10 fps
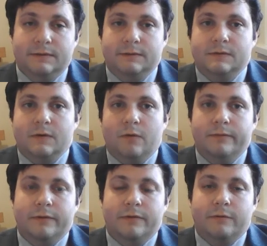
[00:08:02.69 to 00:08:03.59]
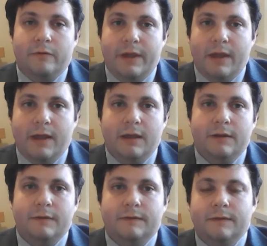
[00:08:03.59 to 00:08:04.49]
It's called the
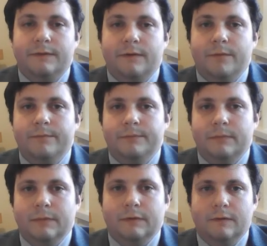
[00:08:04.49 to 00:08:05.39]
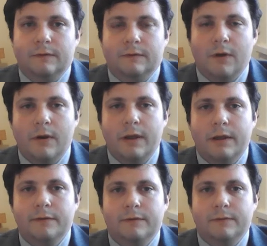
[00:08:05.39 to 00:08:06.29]
3-age system. It's the Stone Age,
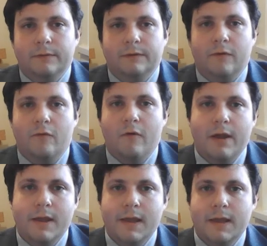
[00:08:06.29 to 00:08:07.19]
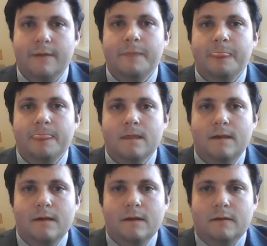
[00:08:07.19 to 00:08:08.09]
which is grey here,
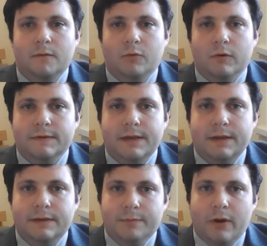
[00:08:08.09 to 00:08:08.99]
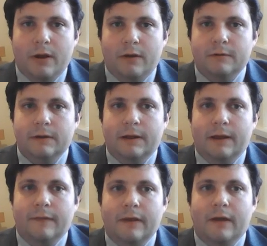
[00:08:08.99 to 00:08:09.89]
the Bronze Age in brown,
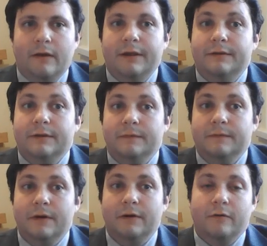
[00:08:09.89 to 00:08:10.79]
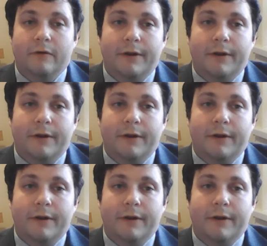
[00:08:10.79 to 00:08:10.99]
and the Iron Age in dark grey.